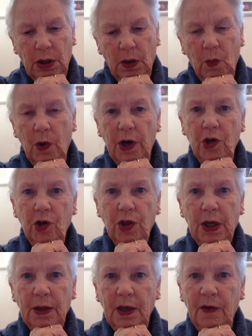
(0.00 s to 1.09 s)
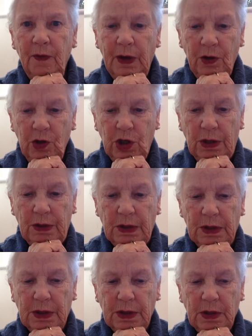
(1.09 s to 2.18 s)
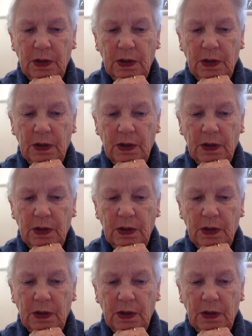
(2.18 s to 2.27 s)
And where do you think they found Jesus?